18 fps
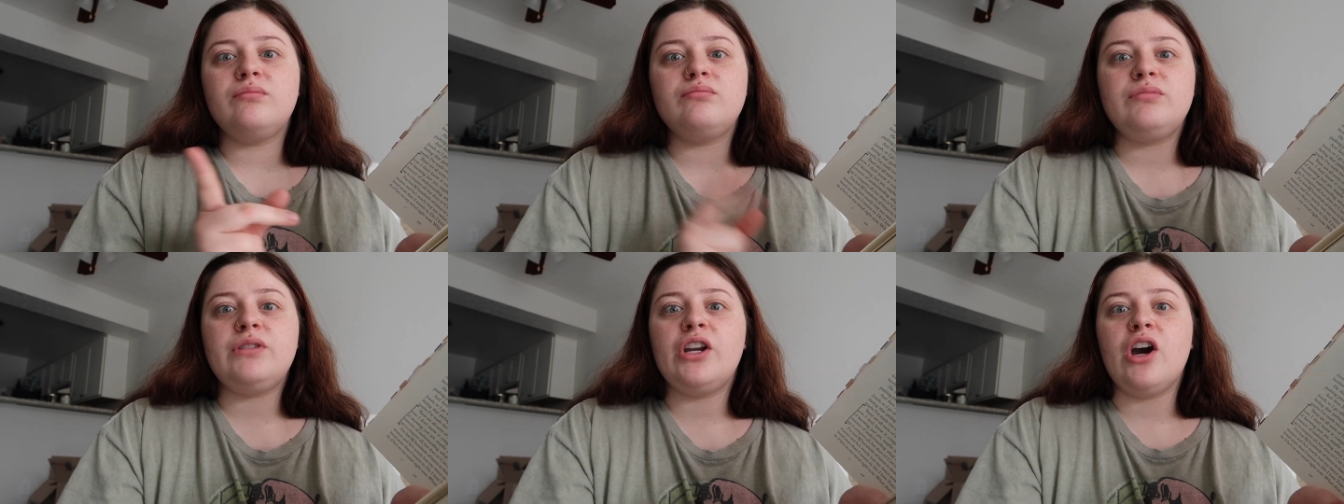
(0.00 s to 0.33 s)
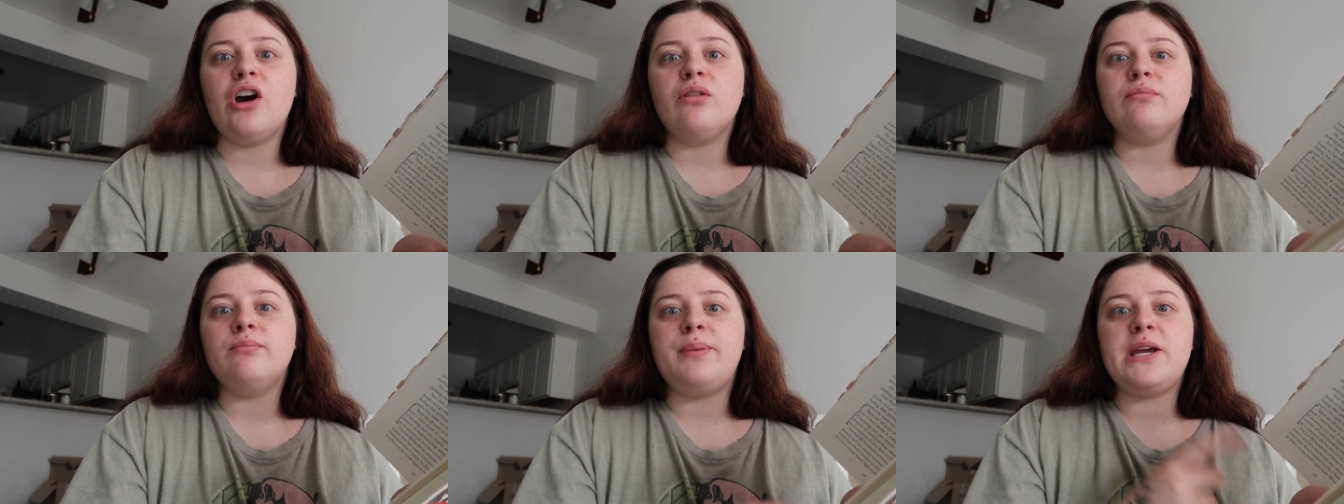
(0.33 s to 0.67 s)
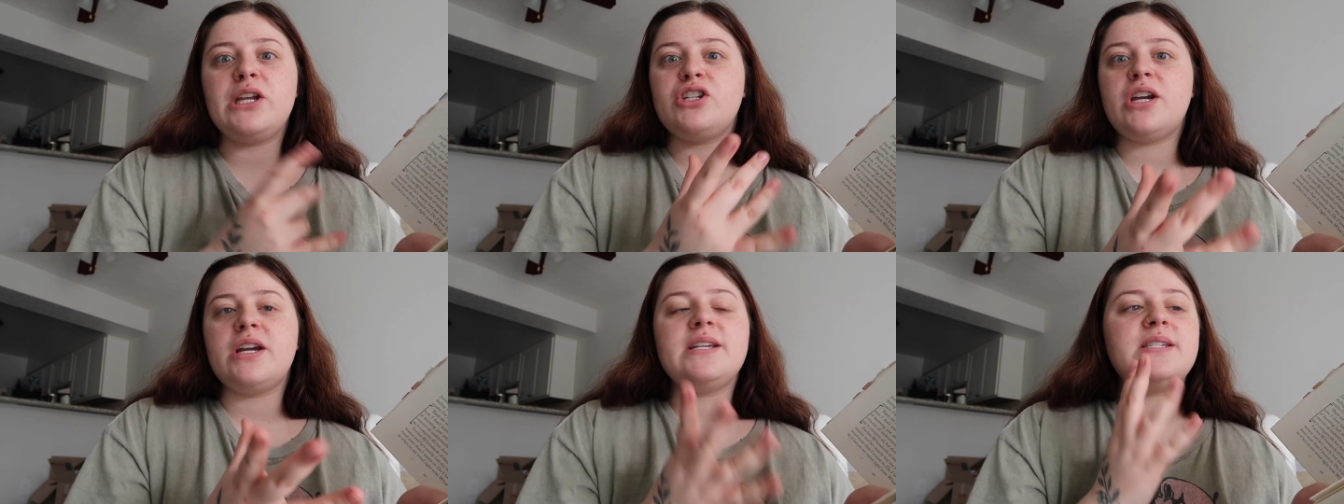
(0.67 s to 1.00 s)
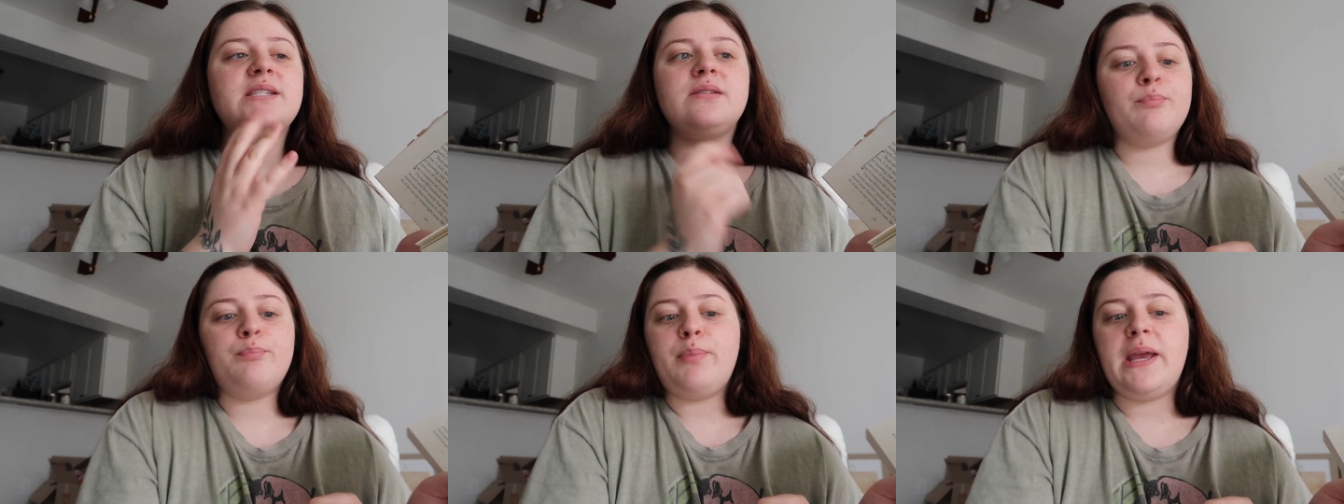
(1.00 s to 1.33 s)
You know,
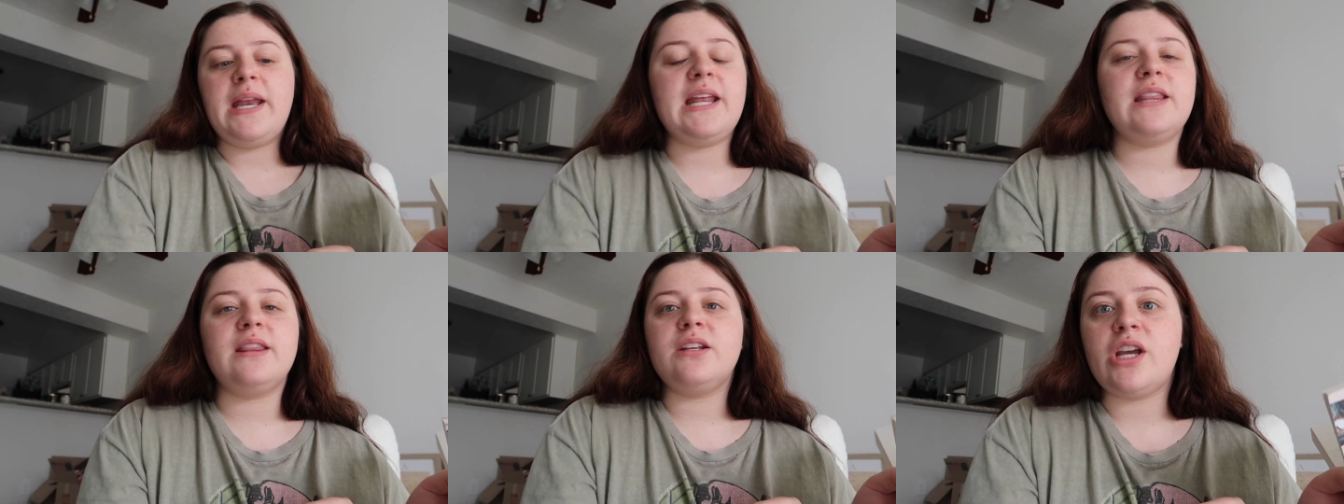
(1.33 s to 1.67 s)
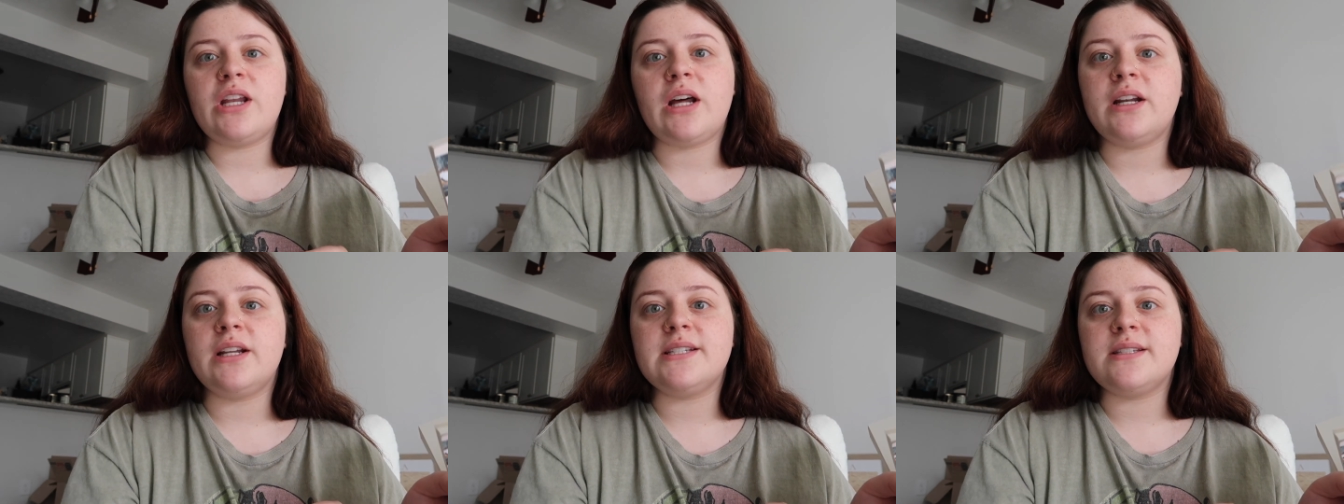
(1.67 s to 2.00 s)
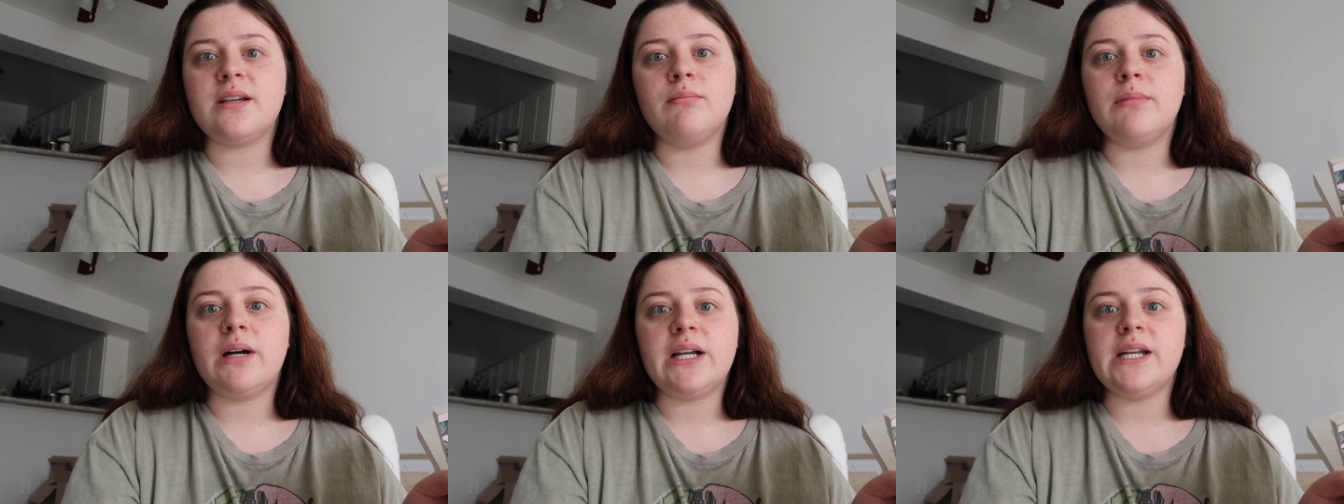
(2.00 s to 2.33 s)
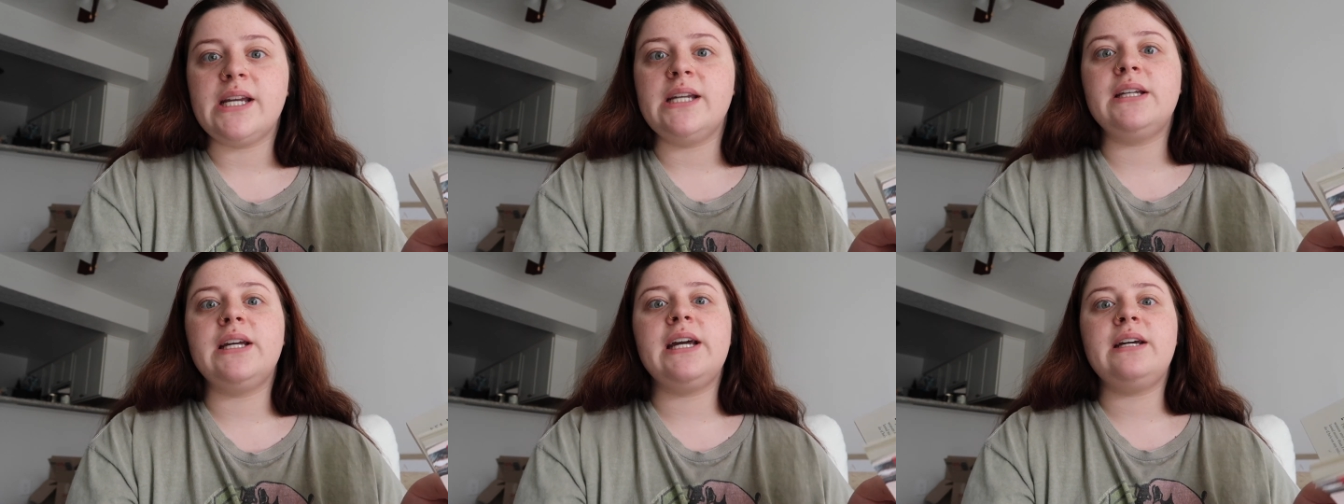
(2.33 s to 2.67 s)
BJ's beating the shit out of
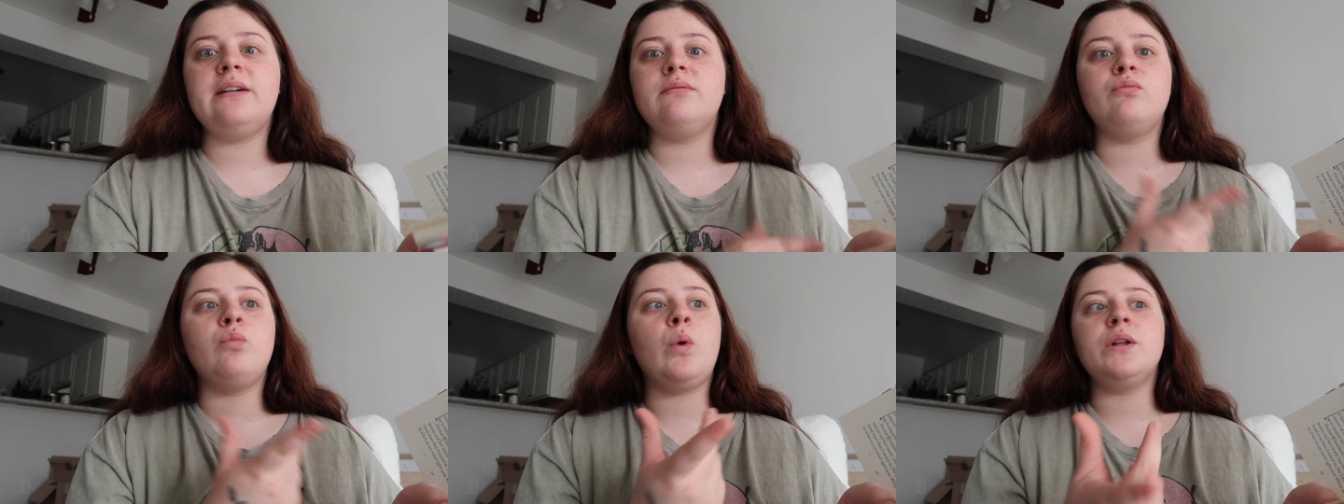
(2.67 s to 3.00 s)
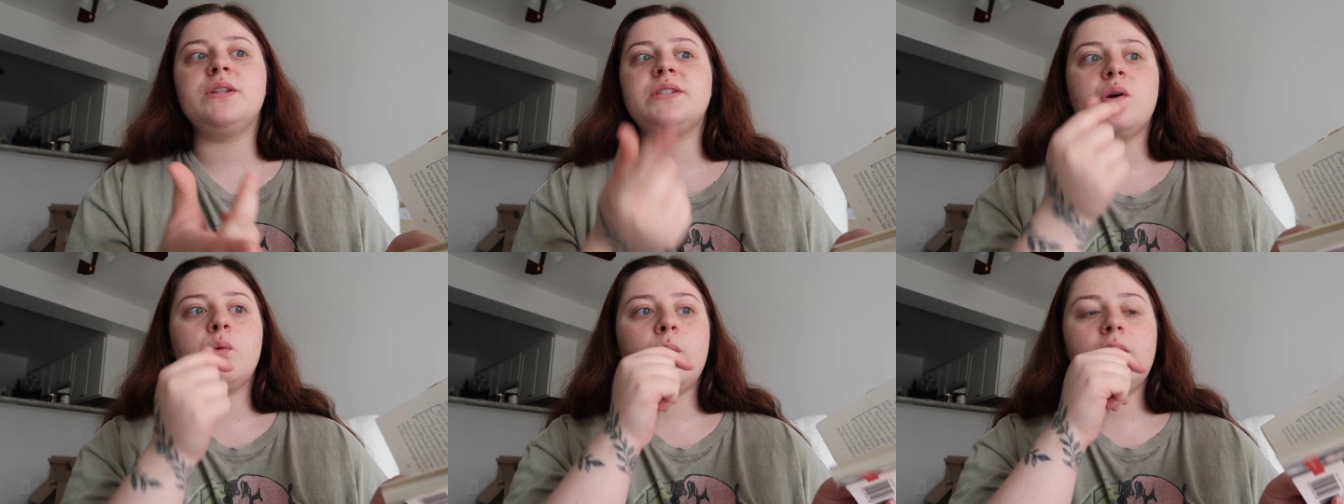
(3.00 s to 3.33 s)
somebody once a